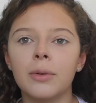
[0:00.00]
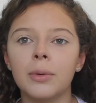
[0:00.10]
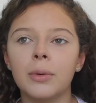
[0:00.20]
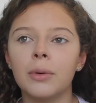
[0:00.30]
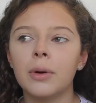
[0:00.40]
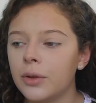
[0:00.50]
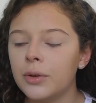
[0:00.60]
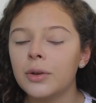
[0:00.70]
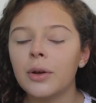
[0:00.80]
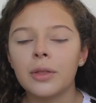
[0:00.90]
or
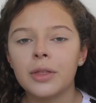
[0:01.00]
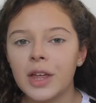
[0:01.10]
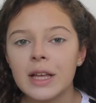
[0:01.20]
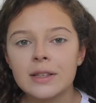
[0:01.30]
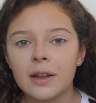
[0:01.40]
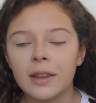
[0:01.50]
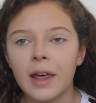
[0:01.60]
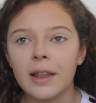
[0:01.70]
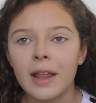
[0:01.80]
you know, things like that.